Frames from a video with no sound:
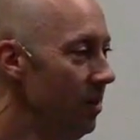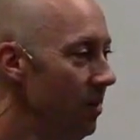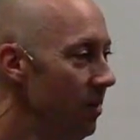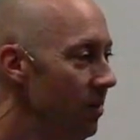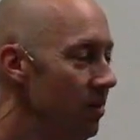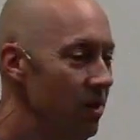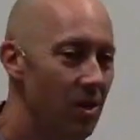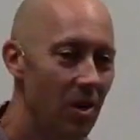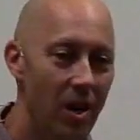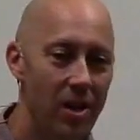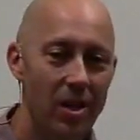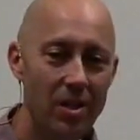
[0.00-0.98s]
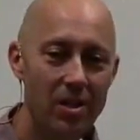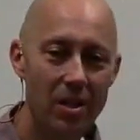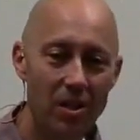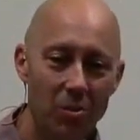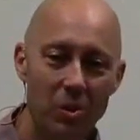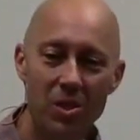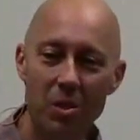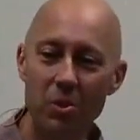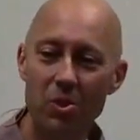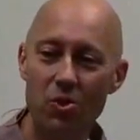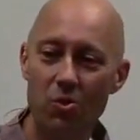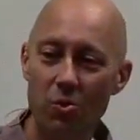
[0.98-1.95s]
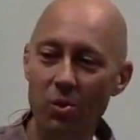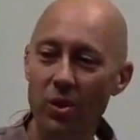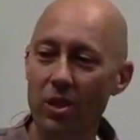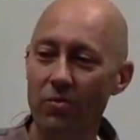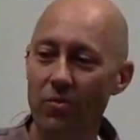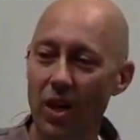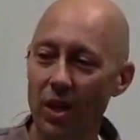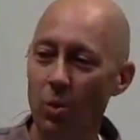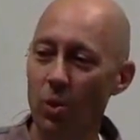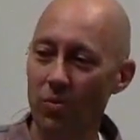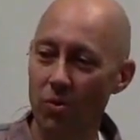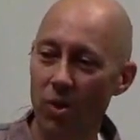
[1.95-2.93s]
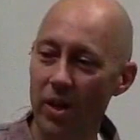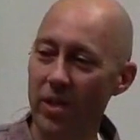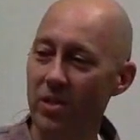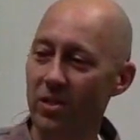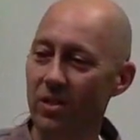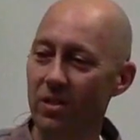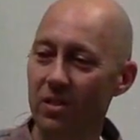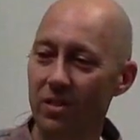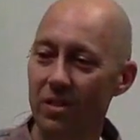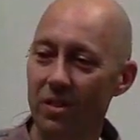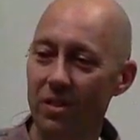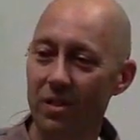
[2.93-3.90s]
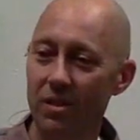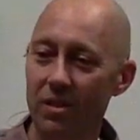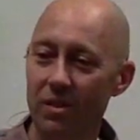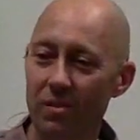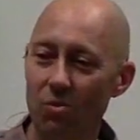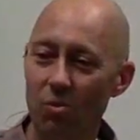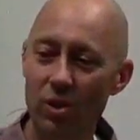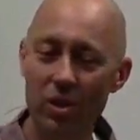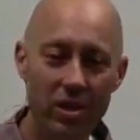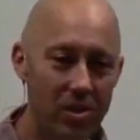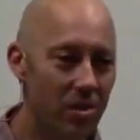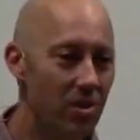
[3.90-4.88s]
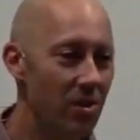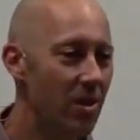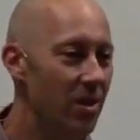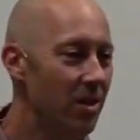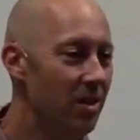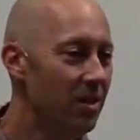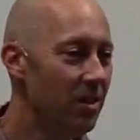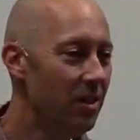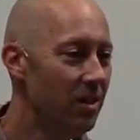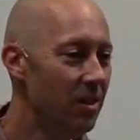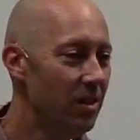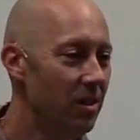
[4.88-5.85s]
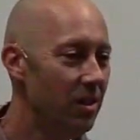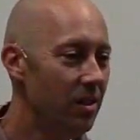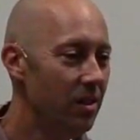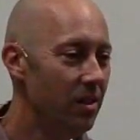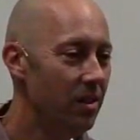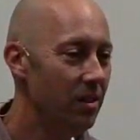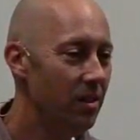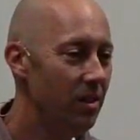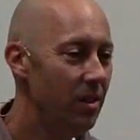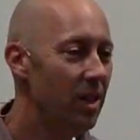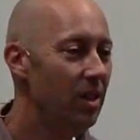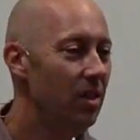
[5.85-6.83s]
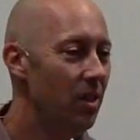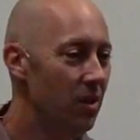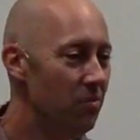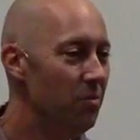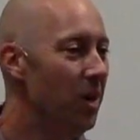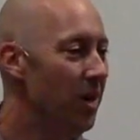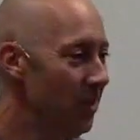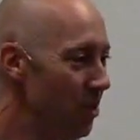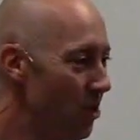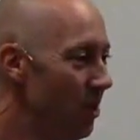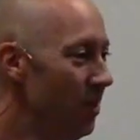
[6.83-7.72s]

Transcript: Do you know how you can tell when someone's truly a follower of Christ? Really sincere? They love much.